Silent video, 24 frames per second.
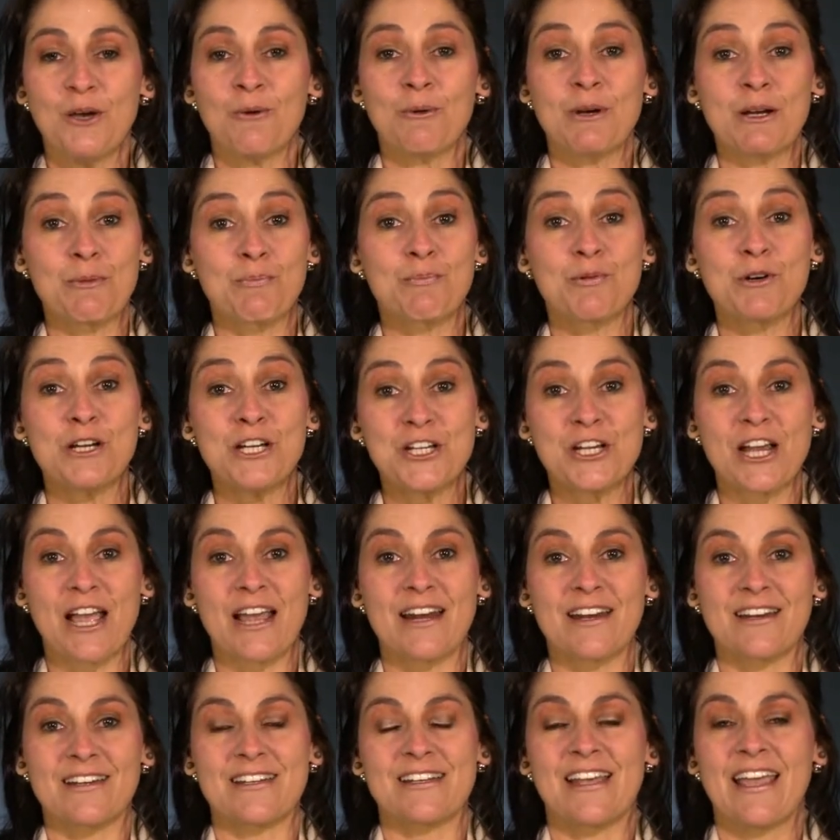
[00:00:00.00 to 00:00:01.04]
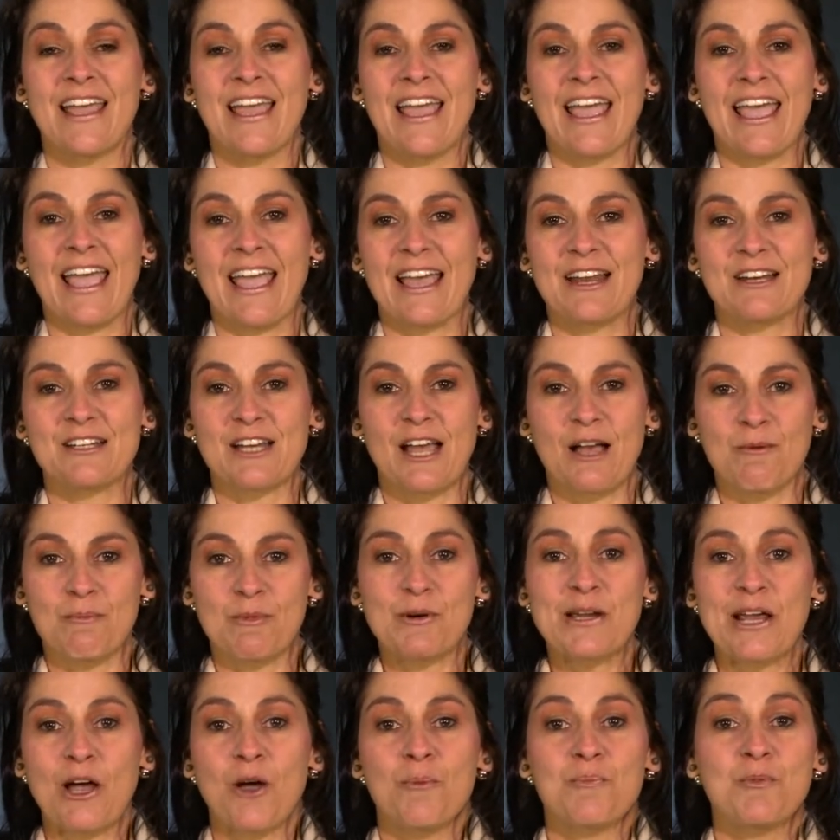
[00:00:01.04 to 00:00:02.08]
We appreciate it, and um,
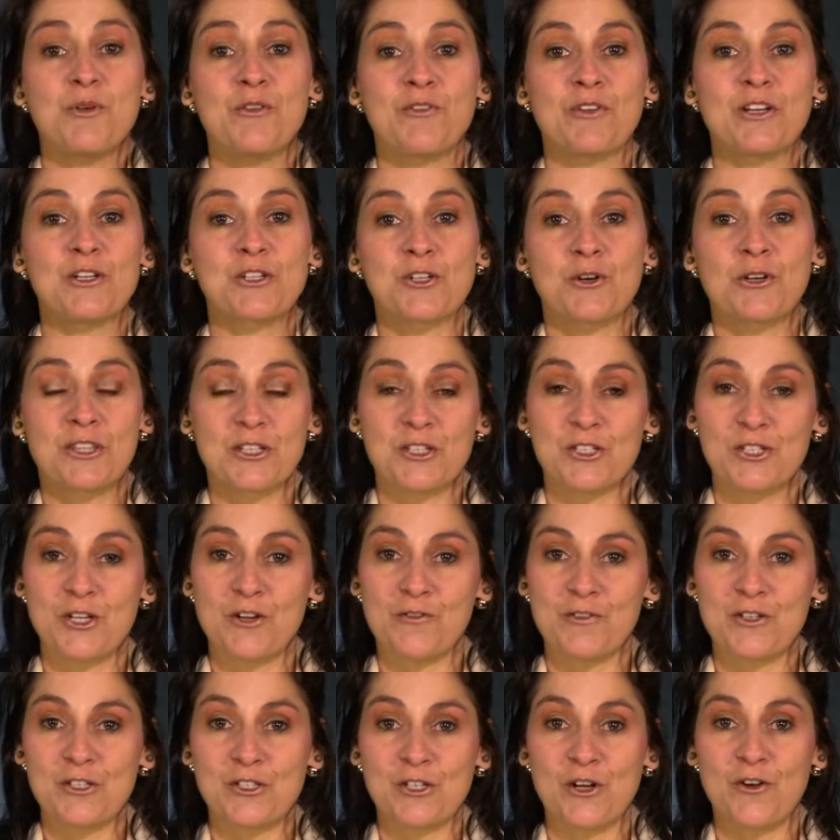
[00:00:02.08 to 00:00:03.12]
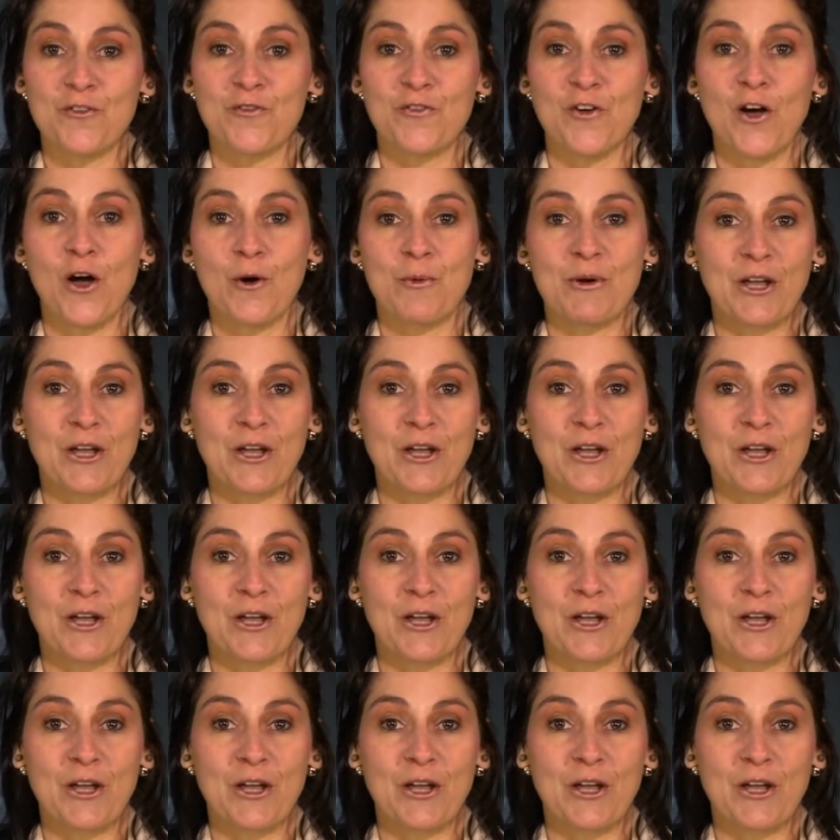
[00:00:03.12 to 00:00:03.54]
we hope you've enjoyed the service so far.